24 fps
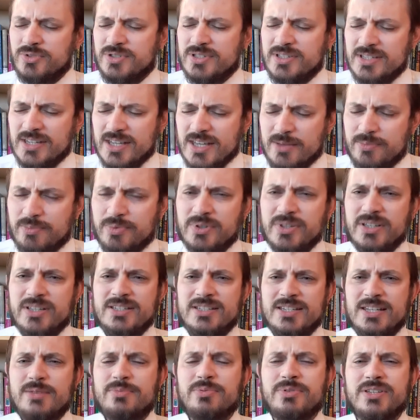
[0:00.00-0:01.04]
deeply,
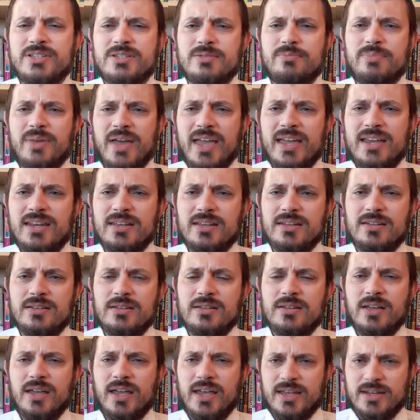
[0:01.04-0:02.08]
deeply debated
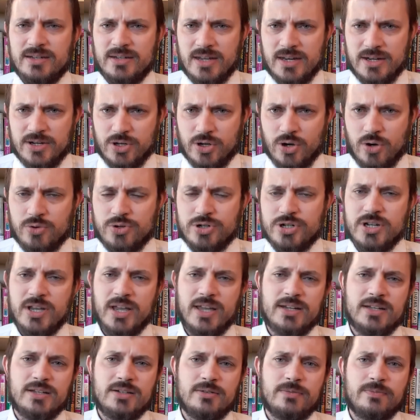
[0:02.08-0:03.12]
and
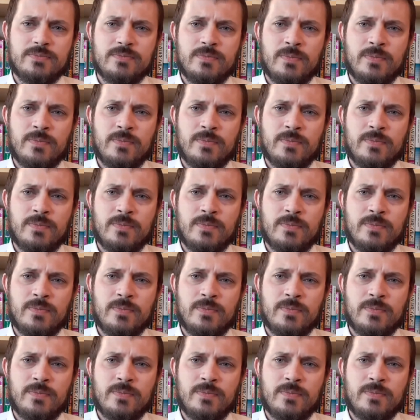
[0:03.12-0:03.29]
negotiated,